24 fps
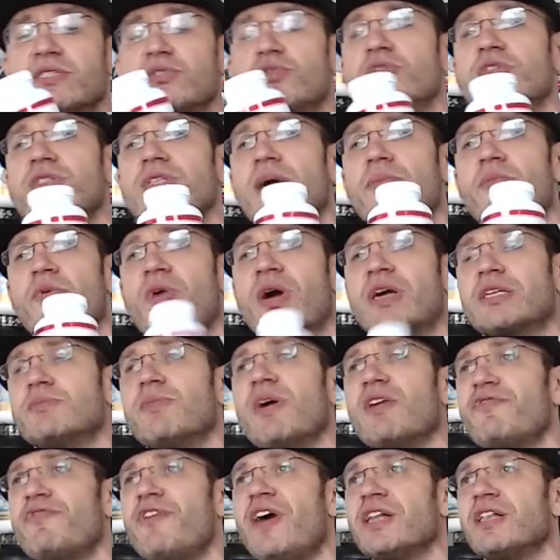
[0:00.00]
to summarize
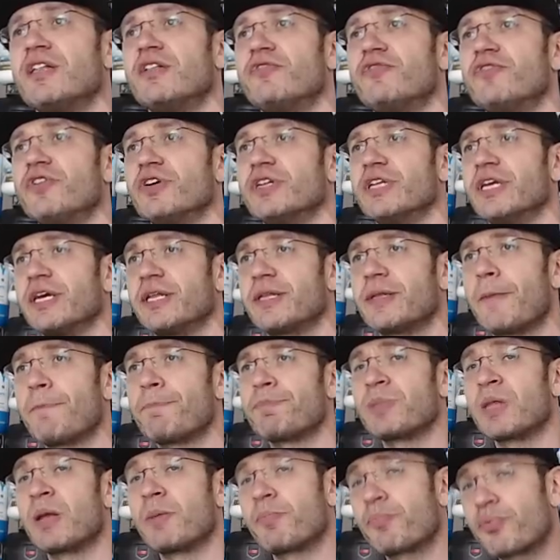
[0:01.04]
my final verdict.
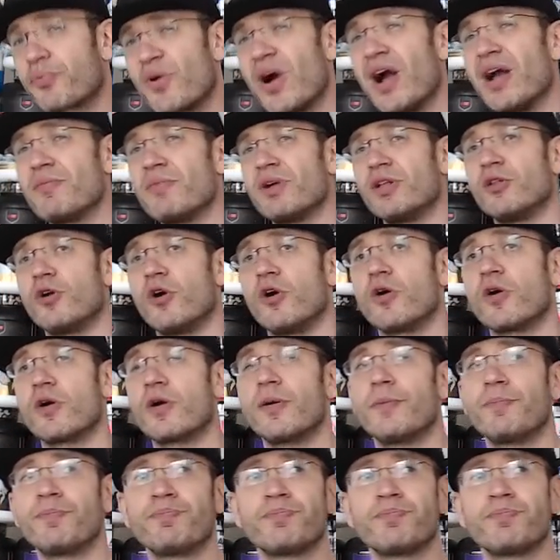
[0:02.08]
Primalog